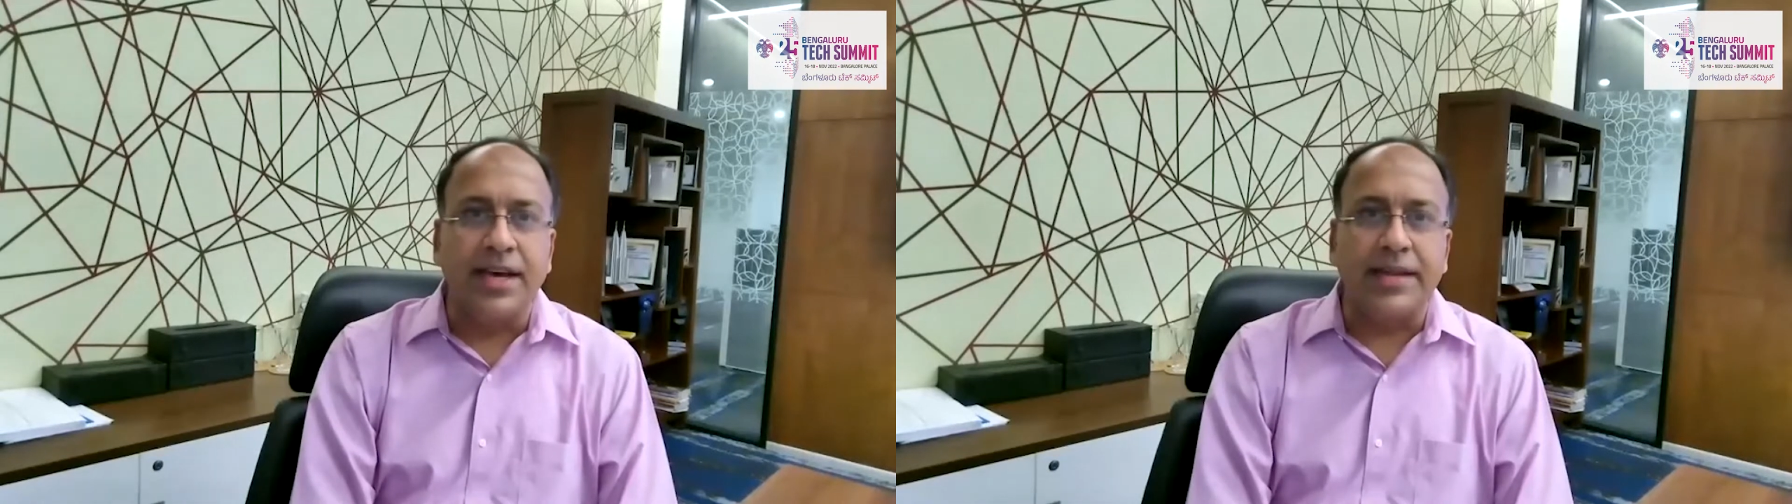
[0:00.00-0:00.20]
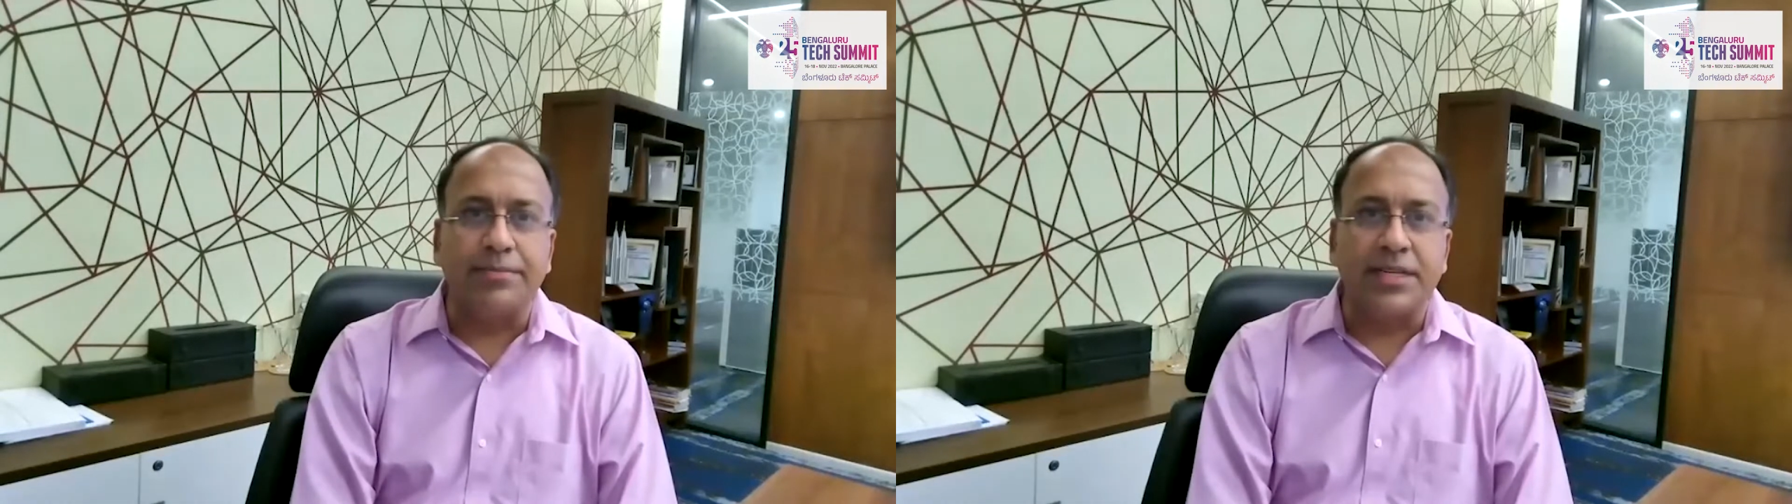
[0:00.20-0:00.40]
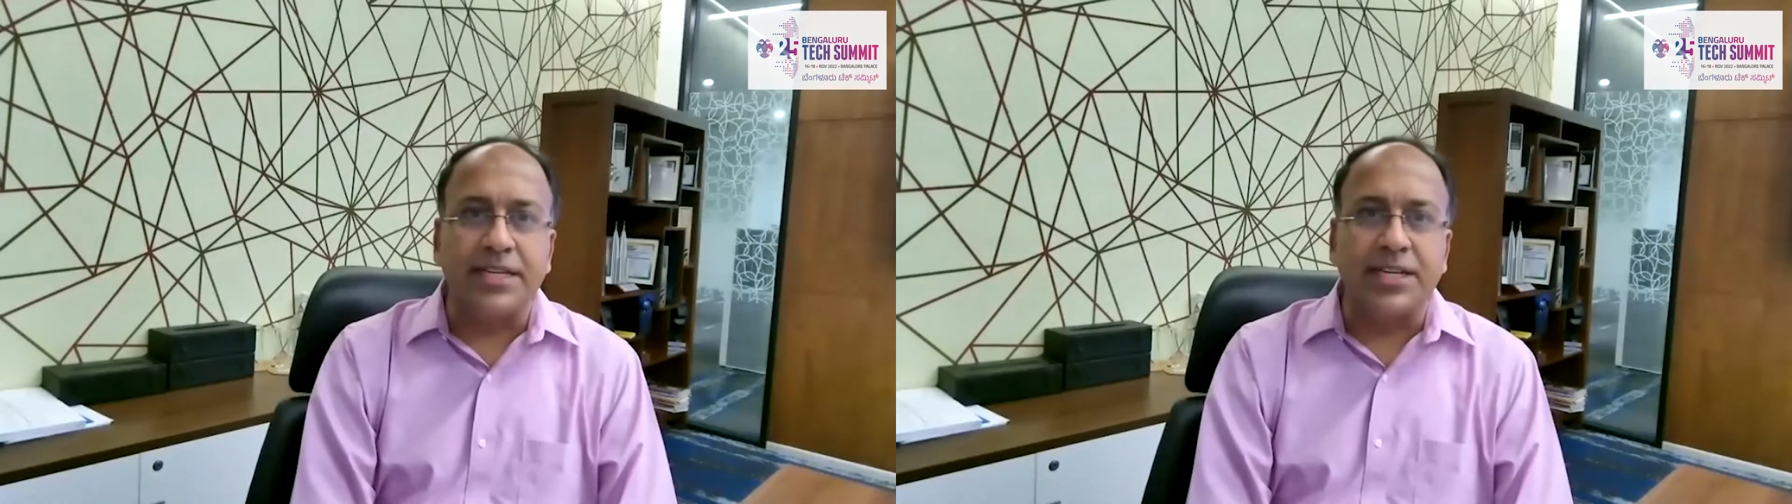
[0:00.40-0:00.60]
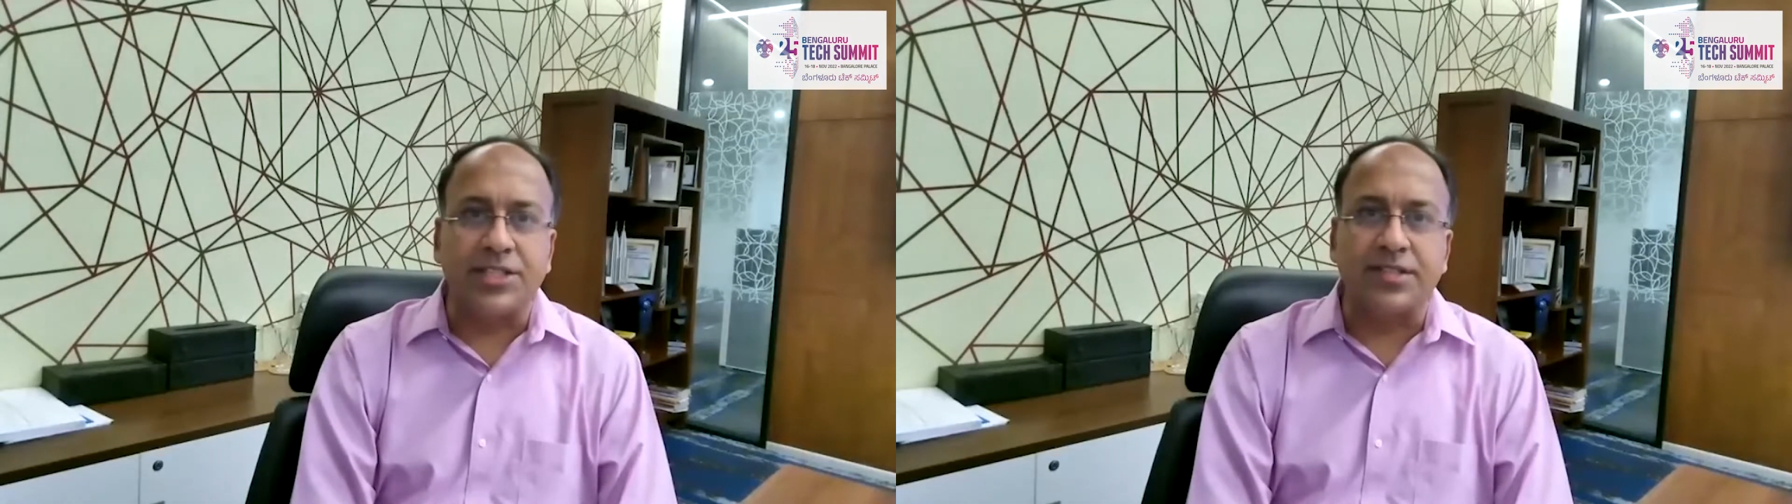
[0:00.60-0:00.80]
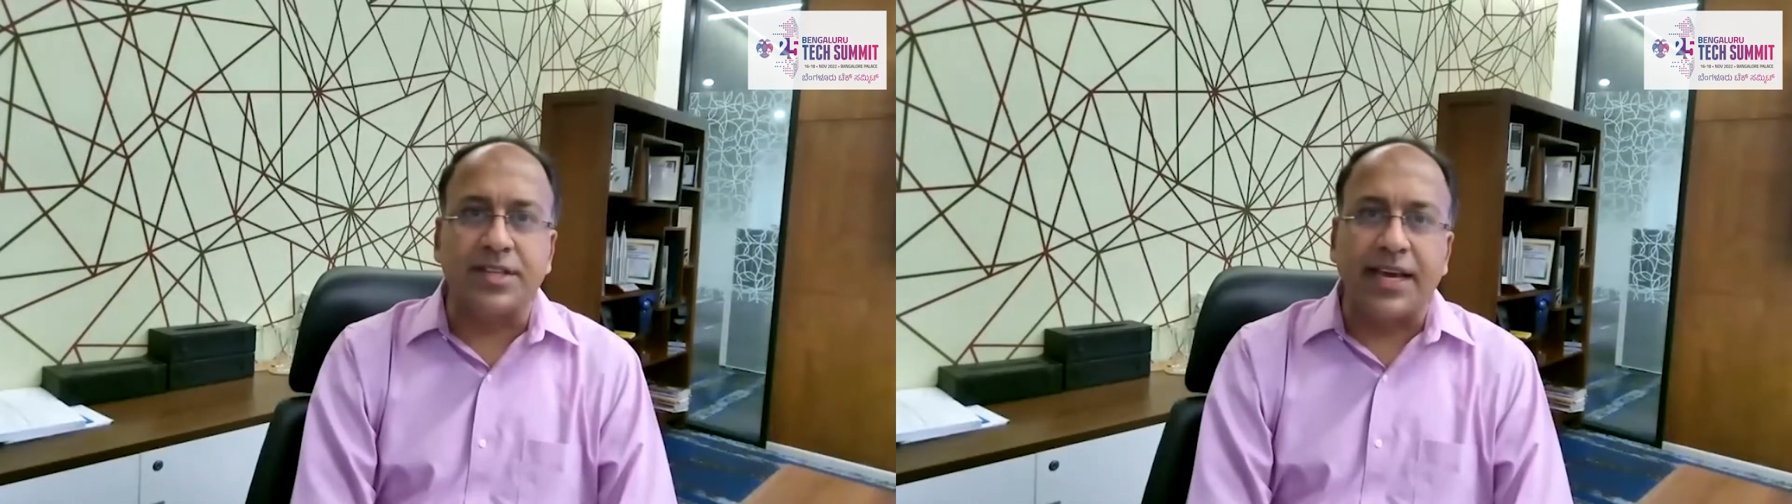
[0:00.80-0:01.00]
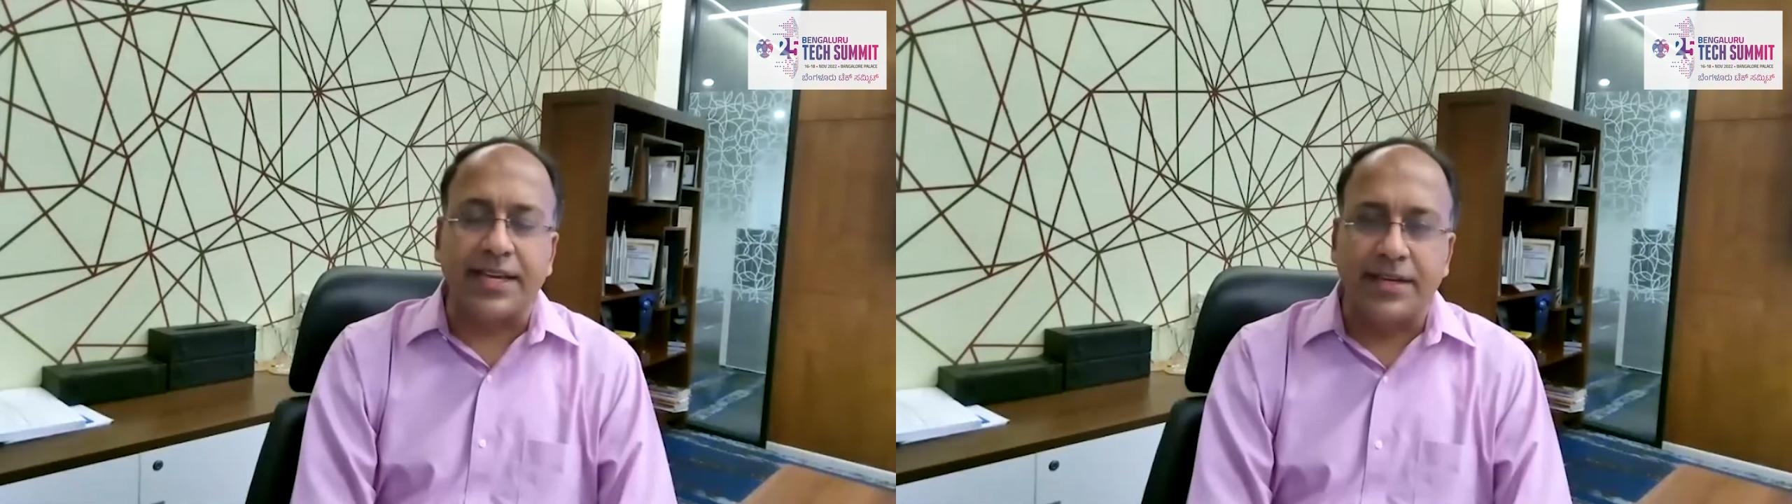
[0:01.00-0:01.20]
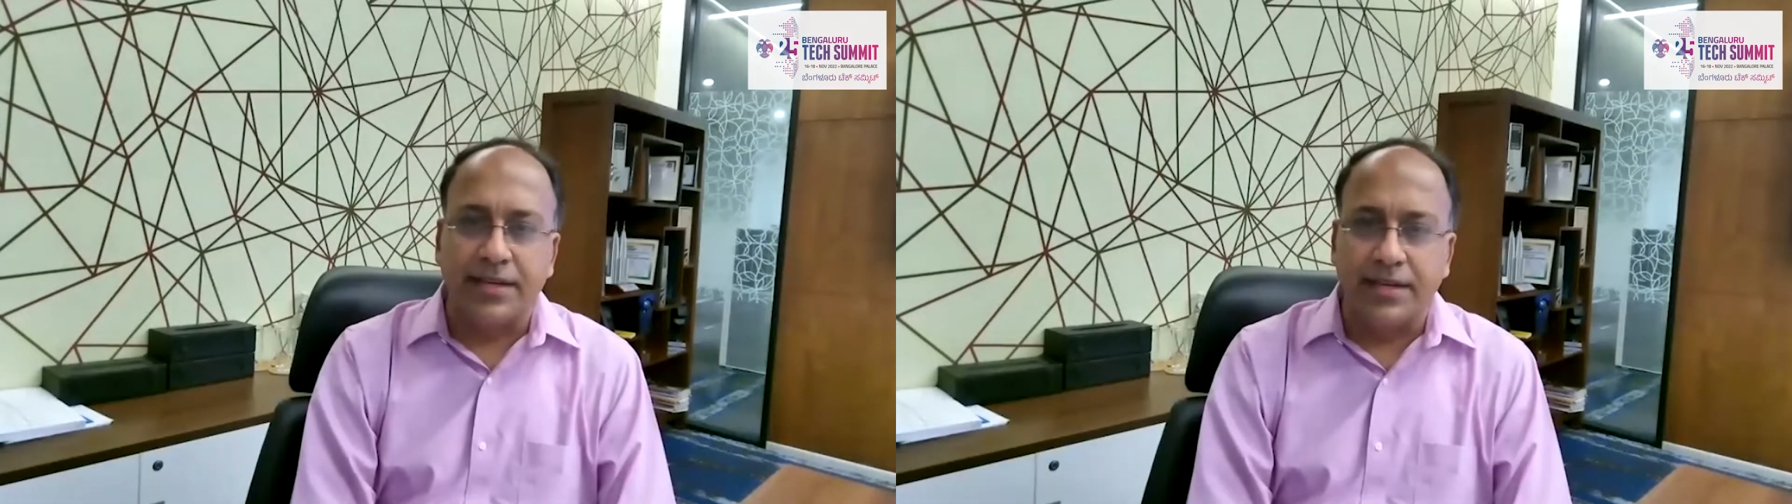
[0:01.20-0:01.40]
and multinationals alike.